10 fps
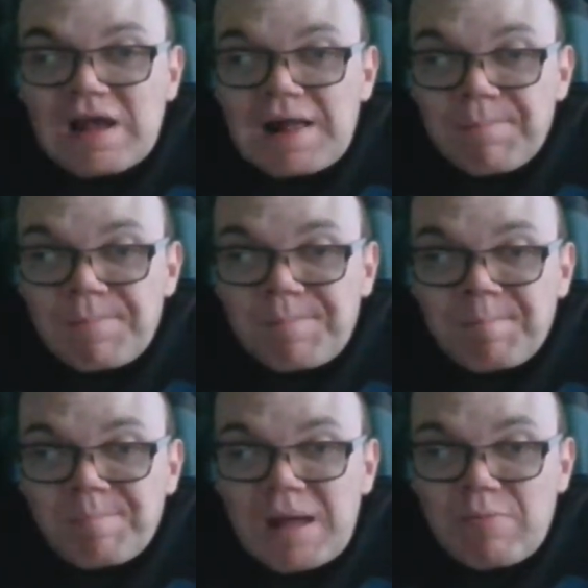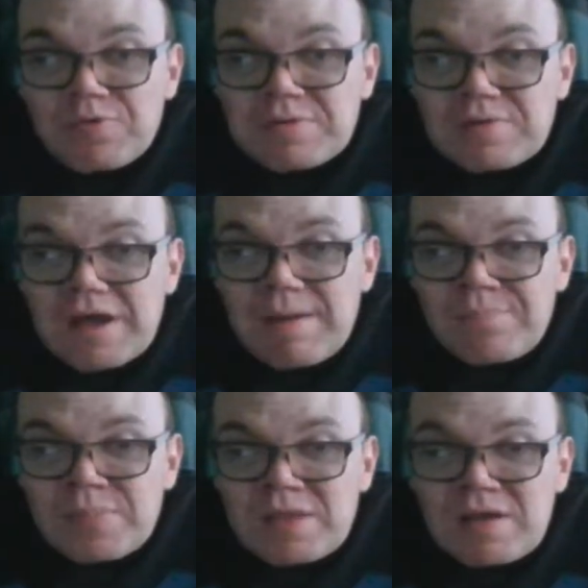and Batman's just
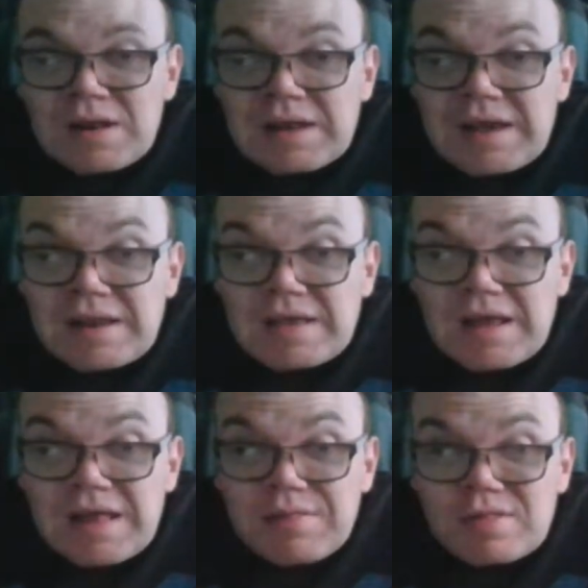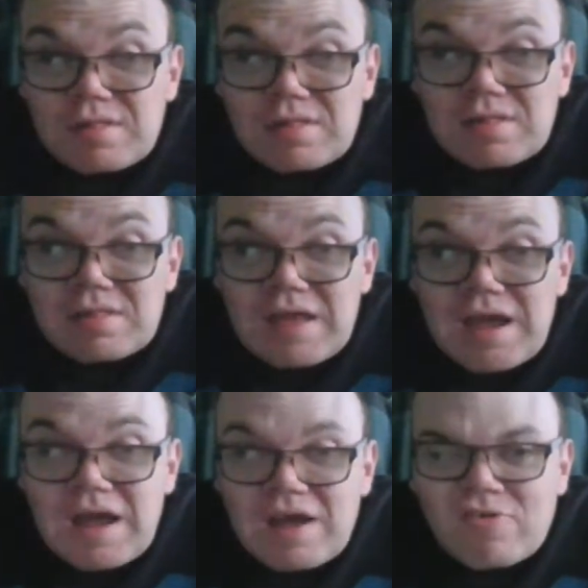leaning against
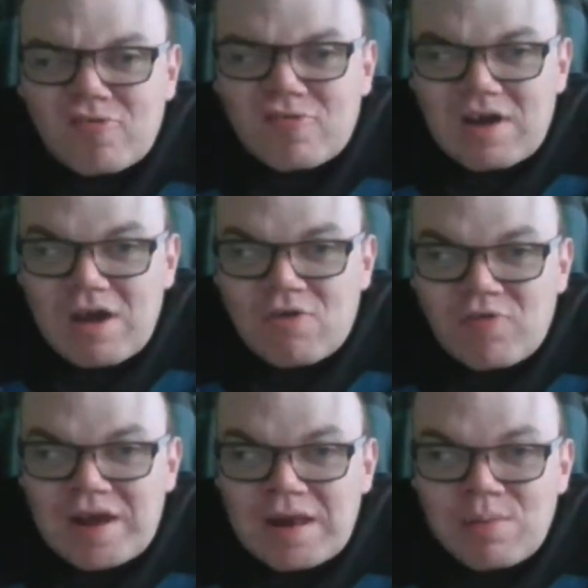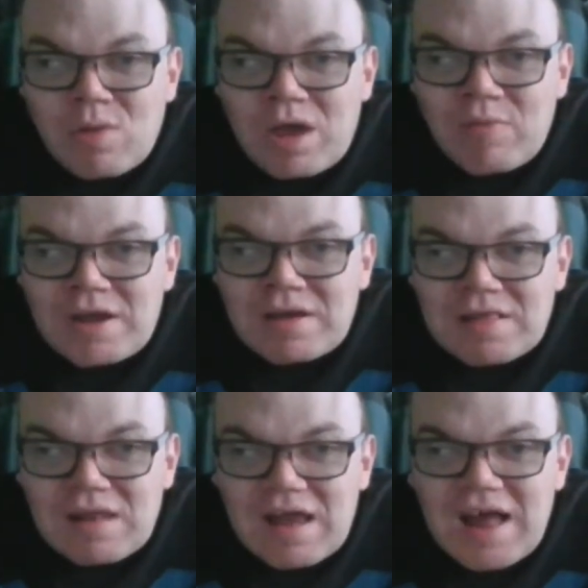a crane, and Nightwing
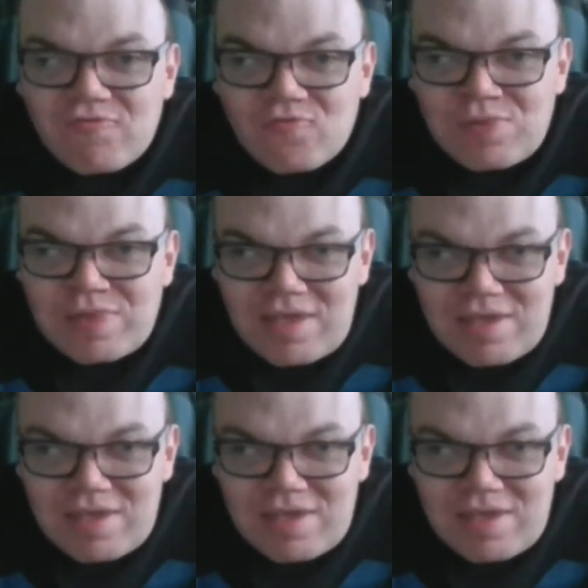get the last one.